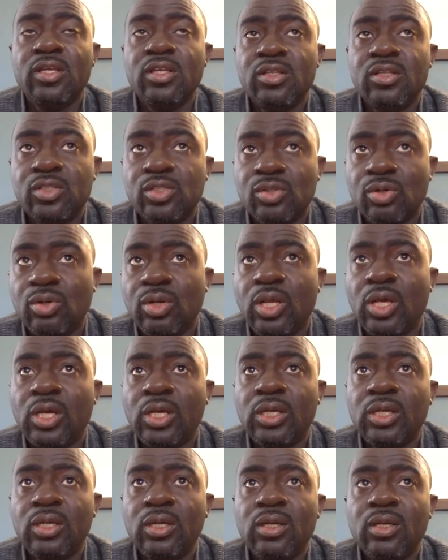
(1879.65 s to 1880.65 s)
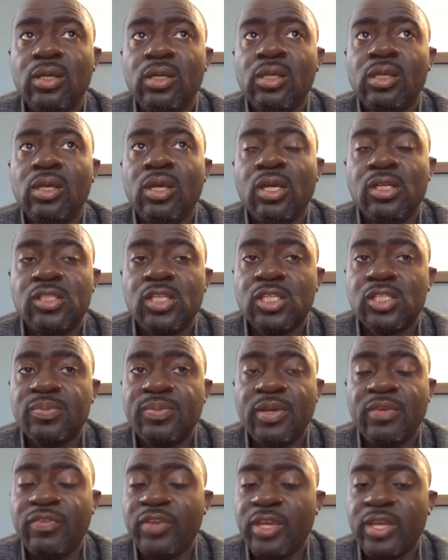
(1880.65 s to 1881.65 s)
Solar is if
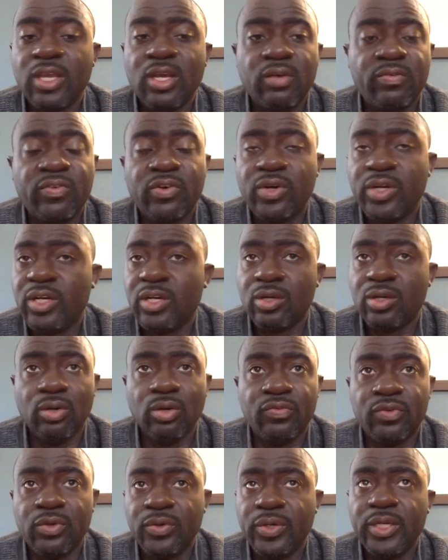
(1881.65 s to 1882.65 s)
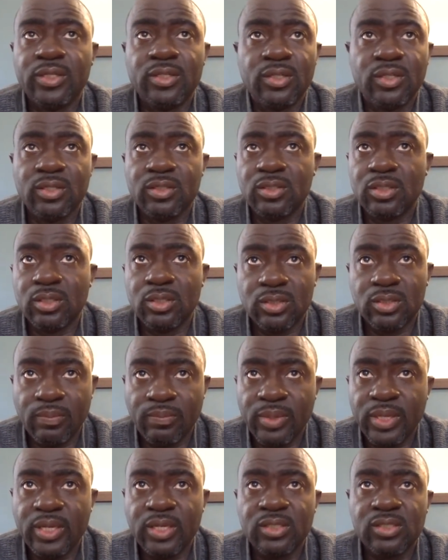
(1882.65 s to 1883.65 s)
you can't afford it, go for it. Is the
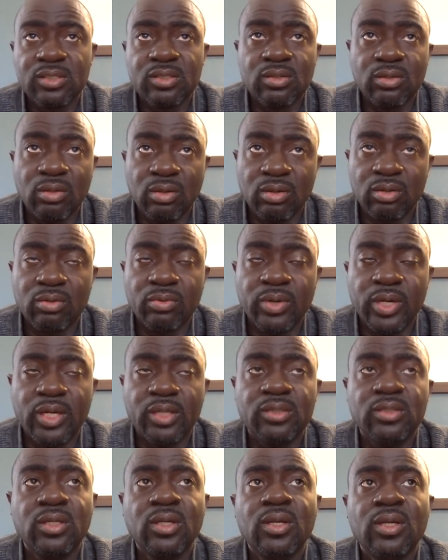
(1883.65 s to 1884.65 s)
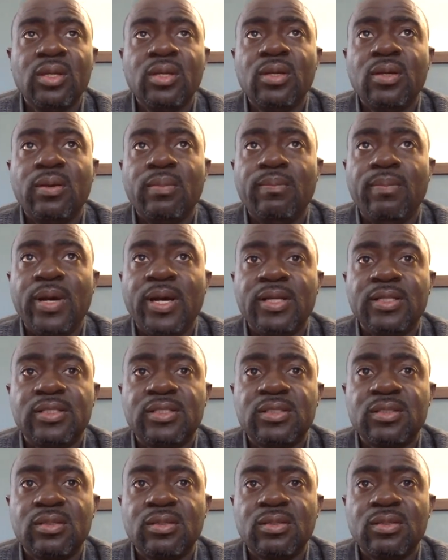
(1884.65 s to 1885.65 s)
best long run, but